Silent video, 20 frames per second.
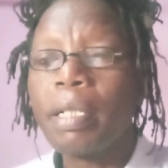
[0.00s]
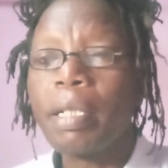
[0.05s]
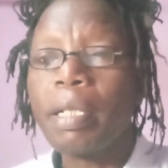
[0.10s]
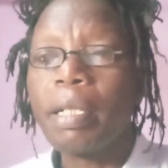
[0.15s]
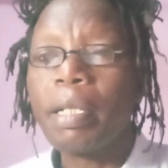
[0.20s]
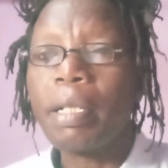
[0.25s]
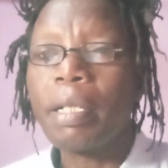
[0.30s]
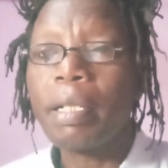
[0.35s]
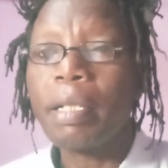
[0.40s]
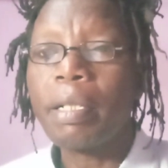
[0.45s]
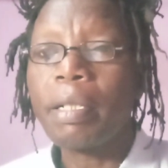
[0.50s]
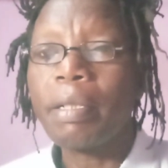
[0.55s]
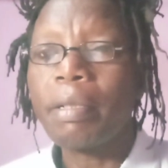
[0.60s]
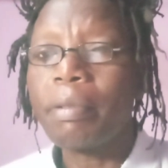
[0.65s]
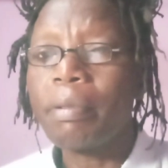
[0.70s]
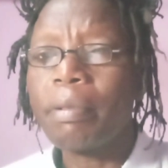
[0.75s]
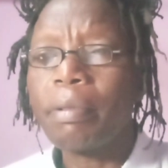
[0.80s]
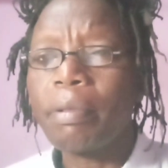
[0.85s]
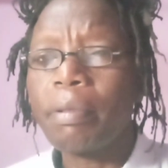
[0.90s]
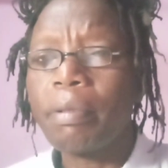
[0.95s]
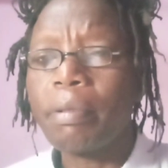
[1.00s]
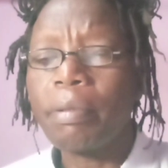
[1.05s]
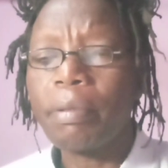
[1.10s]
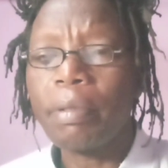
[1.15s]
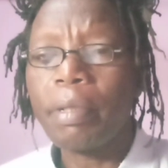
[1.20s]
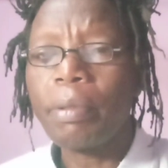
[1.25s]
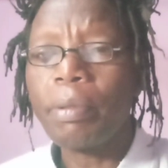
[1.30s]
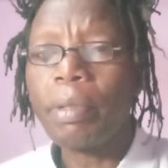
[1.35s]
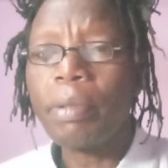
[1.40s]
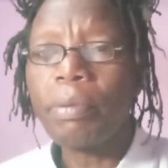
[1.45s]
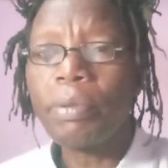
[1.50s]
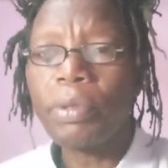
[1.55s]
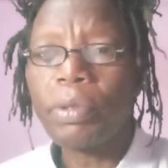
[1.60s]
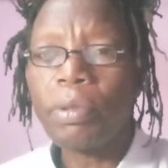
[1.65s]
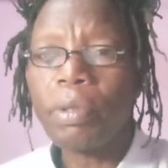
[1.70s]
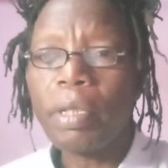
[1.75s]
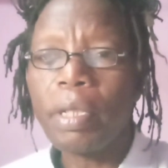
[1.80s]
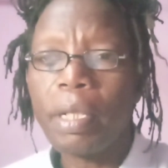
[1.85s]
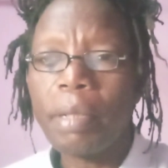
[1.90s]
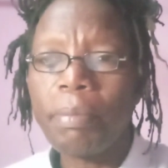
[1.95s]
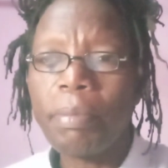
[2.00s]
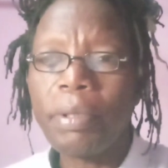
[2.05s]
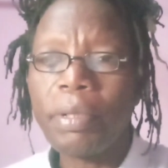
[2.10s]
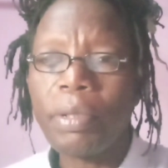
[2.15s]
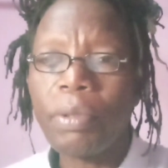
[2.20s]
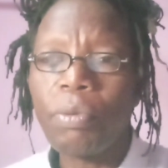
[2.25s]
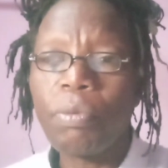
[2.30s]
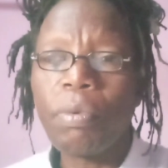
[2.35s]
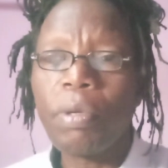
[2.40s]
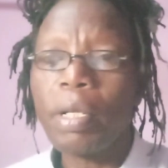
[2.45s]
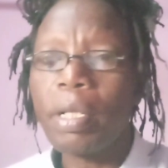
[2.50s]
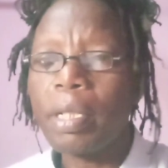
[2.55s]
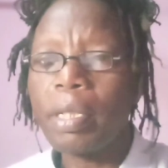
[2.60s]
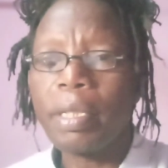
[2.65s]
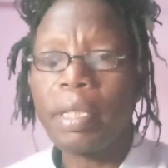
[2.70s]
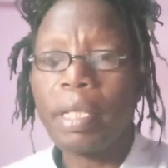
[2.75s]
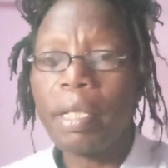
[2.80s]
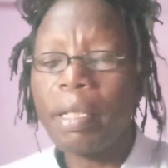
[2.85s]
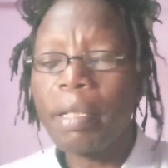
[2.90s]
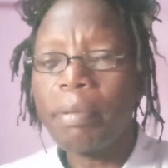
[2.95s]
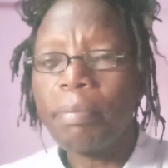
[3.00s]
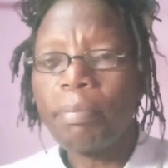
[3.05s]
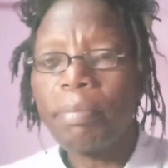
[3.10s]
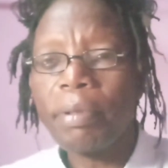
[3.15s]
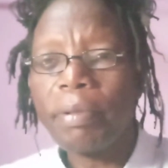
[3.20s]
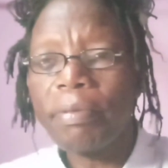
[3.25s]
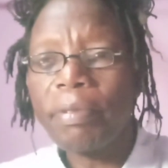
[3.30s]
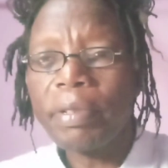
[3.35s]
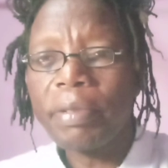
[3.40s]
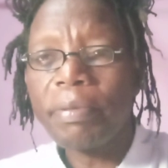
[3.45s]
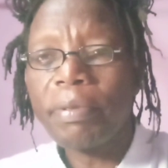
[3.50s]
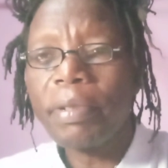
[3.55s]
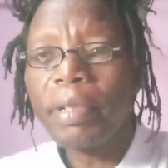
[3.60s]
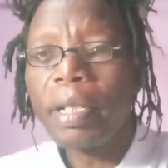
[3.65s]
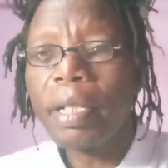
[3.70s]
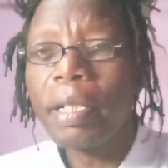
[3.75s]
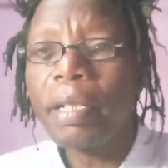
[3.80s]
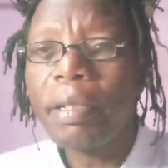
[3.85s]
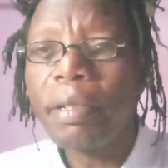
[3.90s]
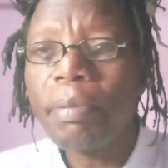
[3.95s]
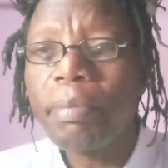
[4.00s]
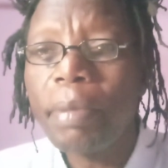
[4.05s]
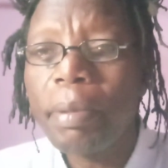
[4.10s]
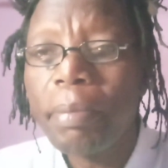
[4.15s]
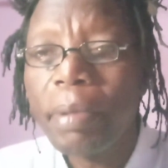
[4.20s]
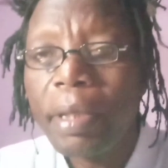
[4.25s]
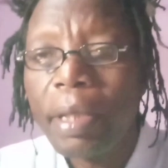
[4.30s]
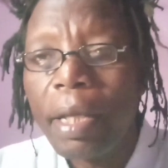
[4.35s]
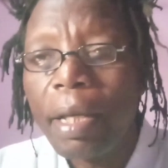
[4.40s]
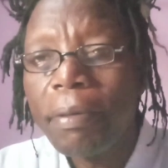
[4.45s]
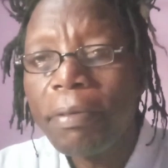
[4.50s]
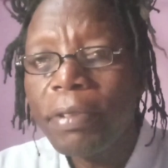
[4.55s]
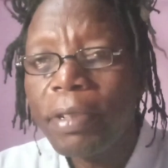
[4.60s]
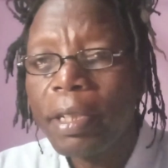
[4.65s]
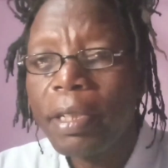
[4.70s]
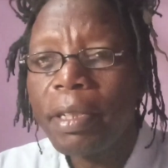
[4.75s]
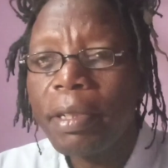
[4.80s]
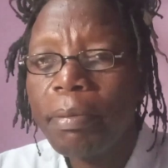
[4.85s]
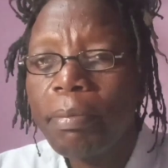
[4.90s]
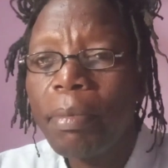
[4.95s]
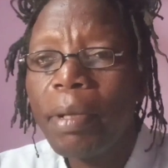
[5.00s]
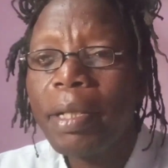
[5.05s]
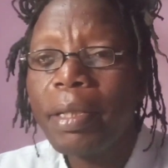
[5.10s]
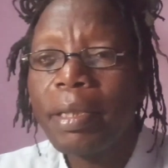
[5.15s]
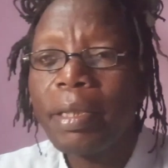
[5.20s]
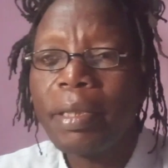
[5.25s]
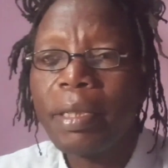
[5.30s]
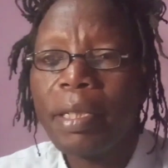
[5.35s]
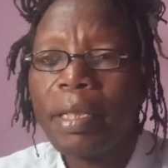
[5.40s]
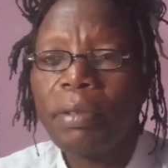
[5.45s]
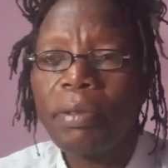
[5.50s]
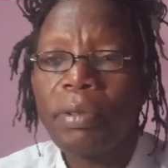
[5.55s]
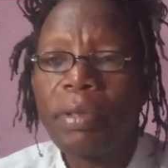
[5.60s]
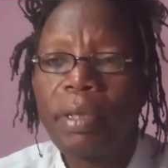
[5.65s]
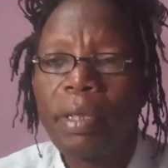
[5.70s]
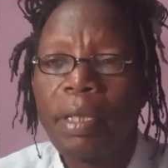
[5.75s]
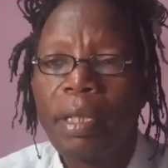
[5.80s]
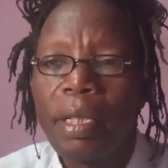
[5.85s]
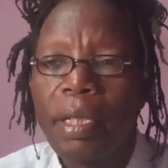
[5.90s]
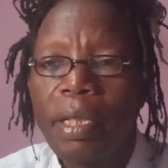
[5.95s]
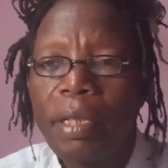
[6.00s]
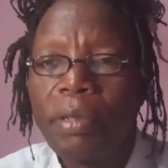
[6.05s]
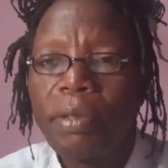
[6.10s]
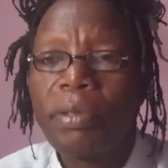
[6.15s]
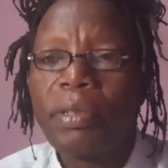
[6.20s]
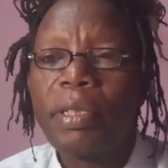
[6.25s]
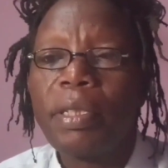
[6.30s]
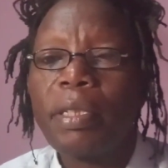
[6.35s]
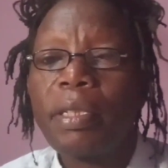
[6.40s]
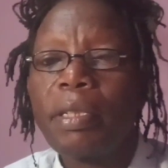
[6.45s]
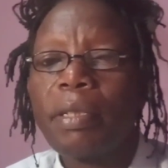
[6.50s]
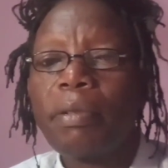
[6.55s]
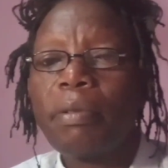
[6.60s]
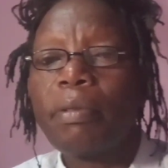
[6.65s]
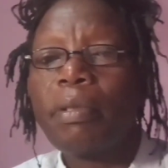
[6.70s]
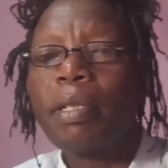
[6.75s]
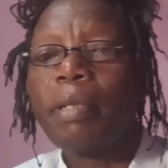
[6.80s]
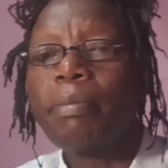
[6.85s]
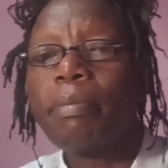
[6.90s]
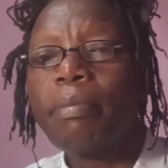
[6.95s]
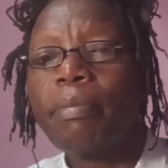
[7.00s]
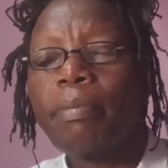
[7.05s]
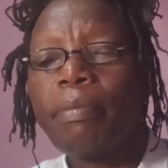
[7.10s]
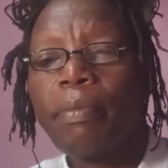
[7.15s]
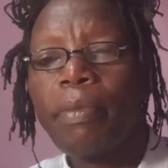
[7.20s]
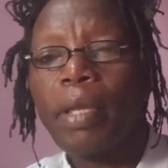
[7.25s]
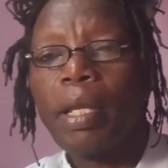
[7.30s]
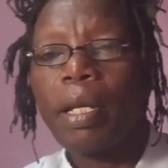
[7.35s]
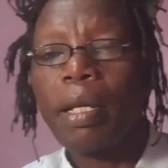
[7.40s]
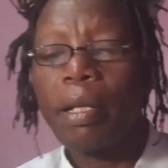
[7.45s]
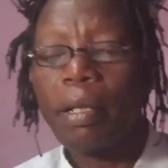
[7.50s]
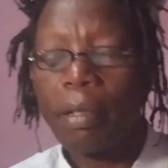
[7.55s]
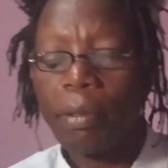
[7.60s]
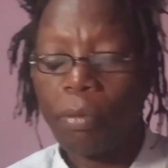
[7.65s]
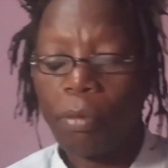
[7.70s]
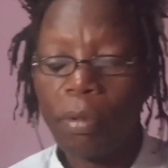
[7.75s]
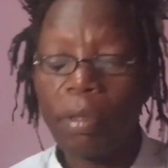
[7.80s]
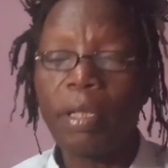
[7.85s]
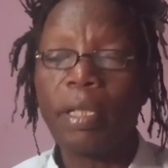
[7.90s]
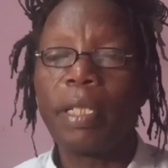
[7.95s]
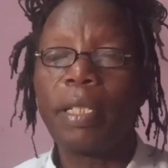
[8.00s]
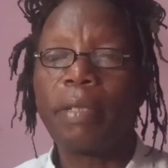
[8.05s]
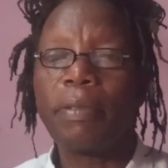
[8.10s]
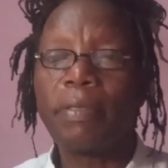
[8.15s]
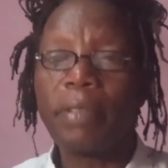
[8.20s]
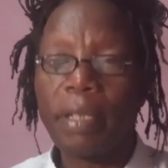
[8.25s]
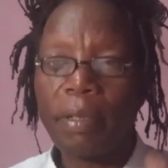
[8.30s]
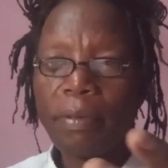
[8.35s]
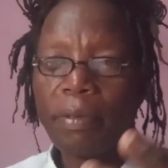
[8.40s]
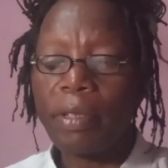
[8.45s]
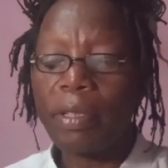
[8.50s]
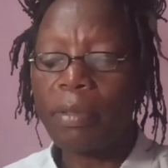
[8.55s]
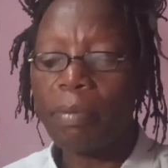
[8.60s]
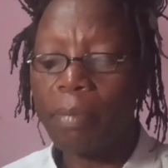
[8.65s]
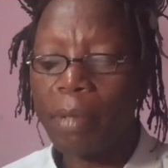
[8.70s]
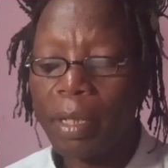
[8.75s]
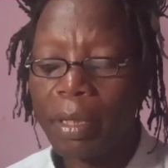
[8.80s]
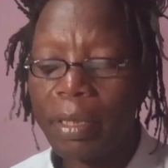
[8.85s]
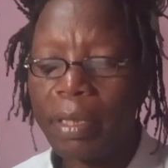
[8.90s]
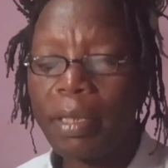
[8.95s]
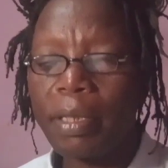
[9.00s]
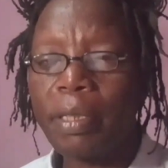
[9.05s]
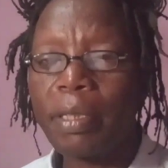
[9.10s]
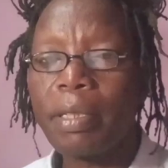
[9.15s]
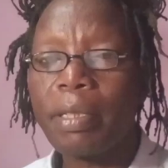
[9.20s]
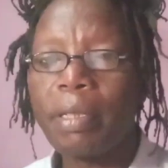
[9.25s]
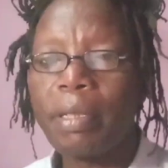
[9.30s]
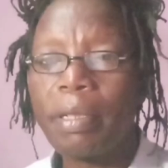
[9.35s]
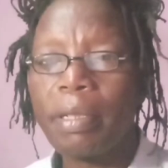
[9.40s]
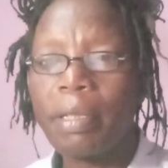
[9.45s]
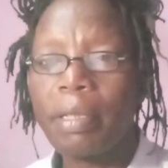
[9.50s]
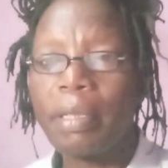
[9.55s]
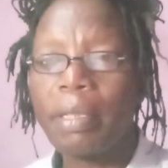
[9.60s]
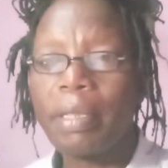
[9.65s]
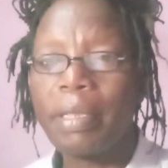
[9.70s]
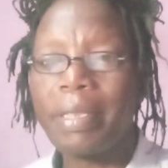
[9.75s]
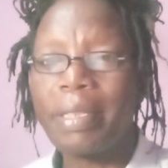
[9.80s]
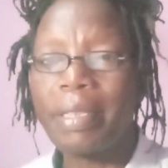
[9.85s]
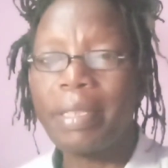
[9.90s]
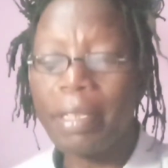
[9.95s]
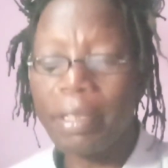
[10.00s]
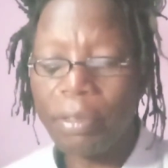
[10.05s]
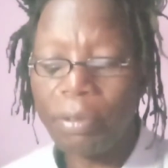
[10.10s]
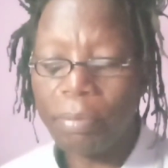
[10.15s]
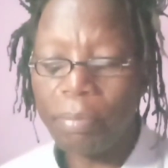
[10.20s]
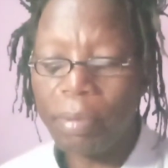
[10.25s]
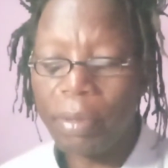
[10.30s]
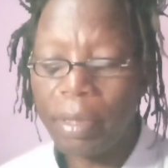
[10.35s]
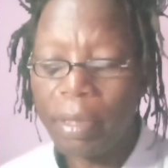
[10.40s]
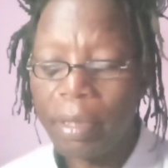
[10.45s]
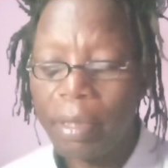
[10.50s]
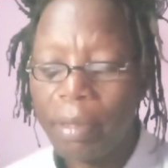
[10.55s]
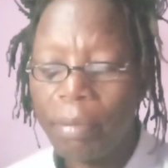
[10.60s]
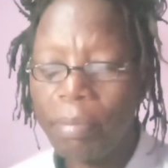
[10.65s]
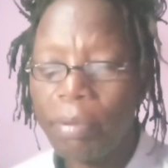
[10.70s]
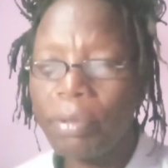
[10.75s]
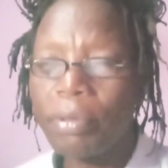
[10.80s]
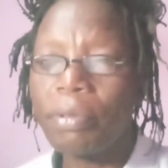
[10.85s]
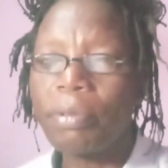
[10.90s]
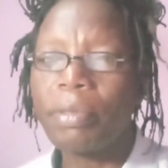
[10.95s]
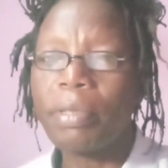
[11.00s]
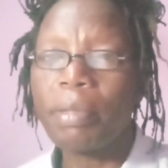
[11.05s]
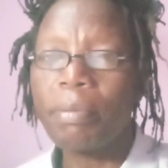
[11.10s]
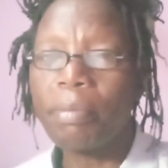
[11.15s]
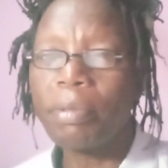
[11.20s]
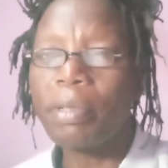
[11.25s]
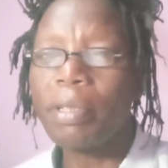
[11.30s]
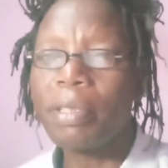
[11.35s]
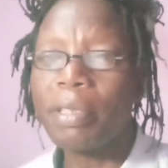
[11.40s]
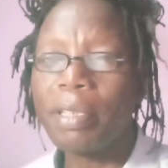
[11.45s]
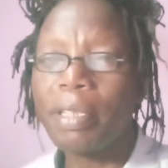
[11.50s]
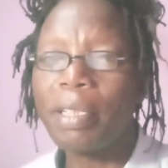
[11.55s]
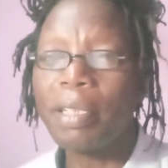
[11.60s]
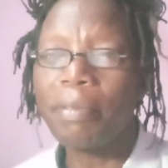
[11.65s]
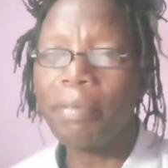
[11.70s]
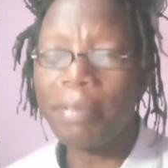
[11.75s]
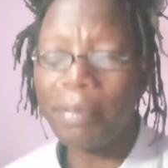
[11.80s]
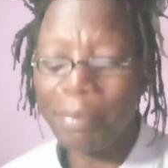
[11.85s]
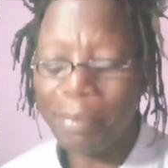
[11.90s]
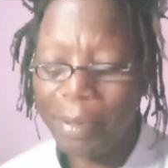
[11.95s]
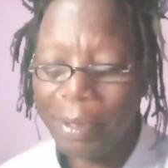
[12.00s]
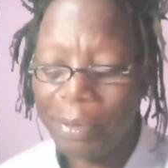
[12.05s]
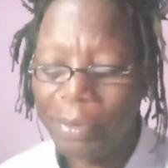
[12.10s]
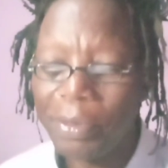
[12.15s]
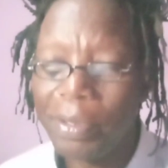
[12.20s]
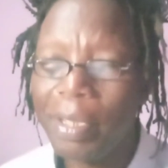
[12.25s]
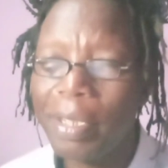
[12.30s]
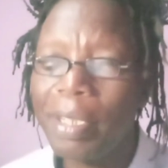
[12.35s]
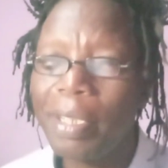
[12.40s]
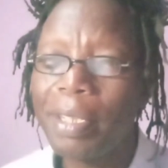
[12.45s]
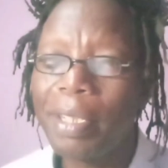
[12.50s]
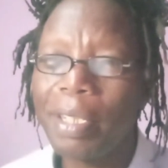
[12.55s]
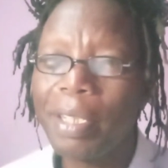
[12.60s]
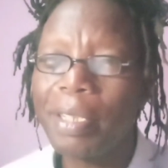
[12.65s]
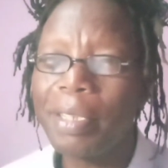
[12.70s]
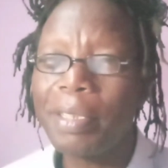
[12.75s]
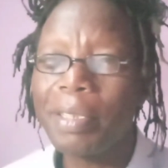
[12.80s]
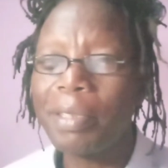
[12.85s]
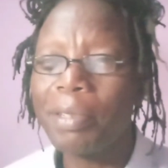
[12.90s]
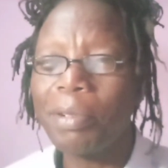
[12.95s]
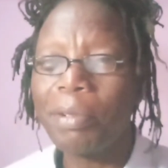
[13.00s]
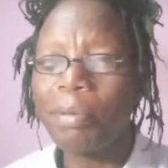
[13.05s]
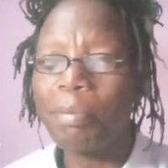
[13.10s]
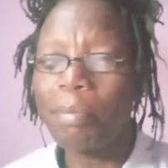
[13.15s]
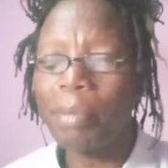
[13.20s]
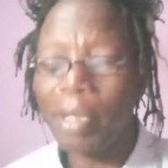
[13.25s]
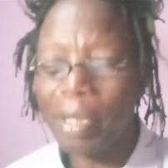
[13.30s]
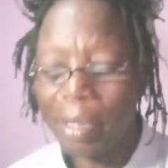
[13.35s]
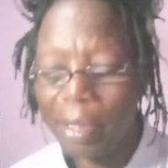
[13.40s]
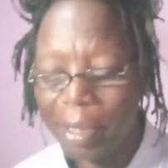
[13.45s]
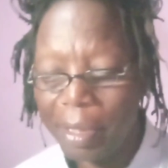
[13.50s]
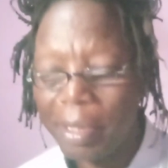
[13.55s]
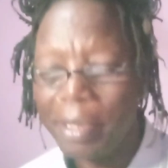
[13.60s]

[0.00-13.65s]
I don't know, I was talking about a quark in the other previous video, I can't remember. They have certain masses associated with them, and what gives them this mass is said to be boson. Somebody singing from outside, guys, don't mind.